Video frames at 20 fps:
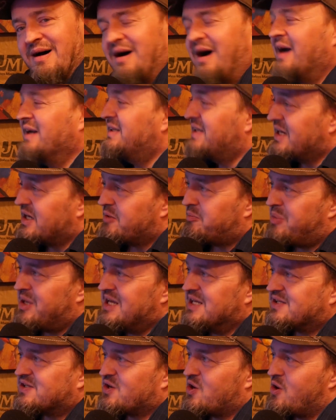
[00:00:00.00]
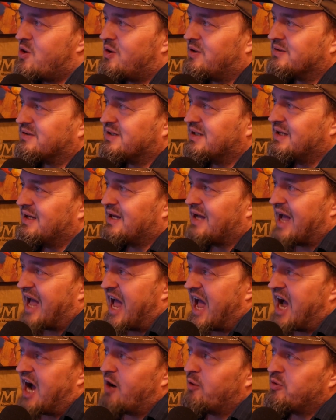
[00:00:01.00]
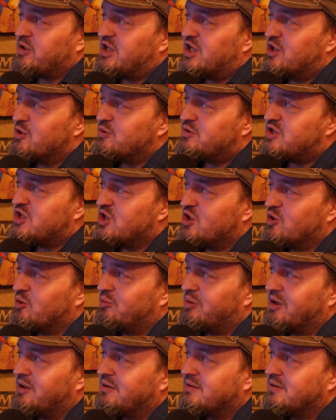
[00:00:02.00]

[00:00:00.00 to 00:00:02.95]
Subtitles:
I did a piece called How YouTube